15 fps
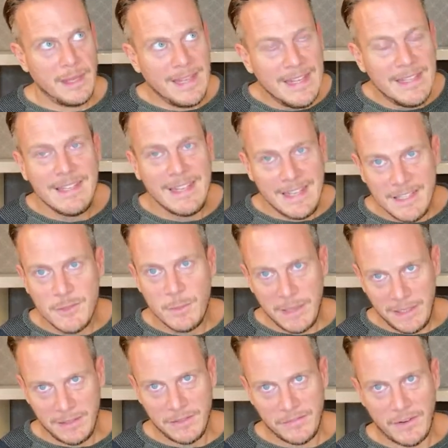it is
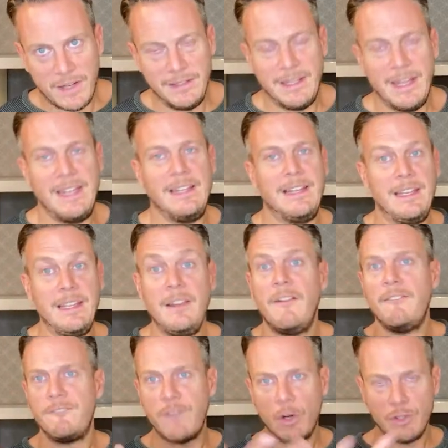being defined daily,
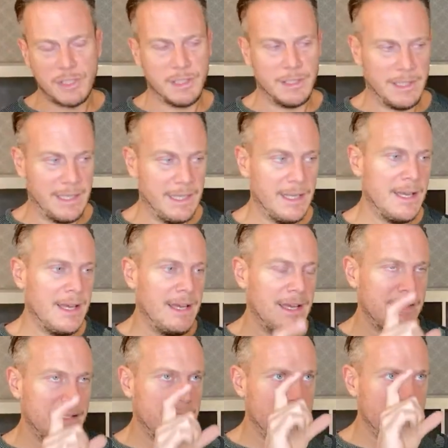functionally,
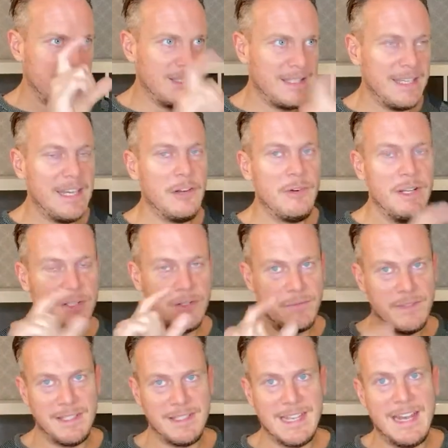is as a series of
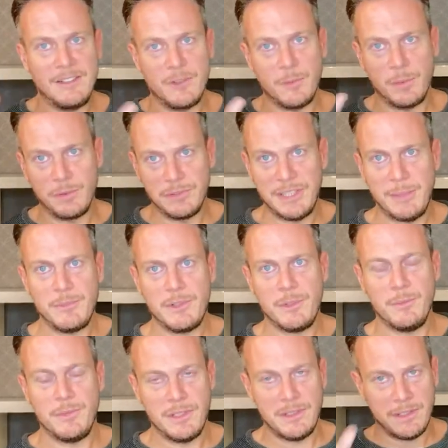detectable
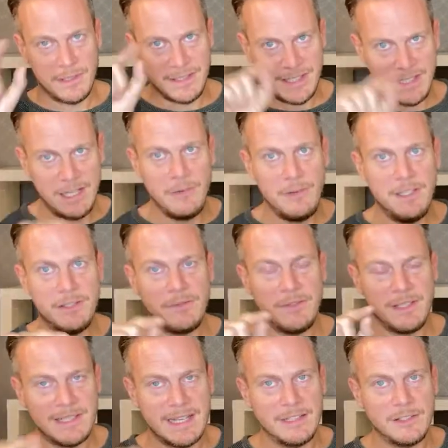symptoms, as a series of
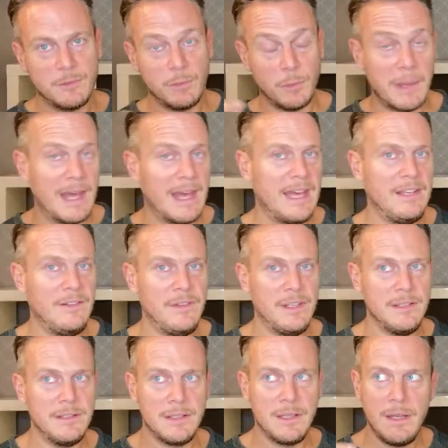detectable
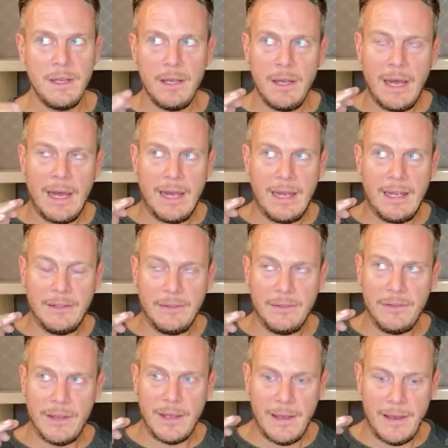behaviors and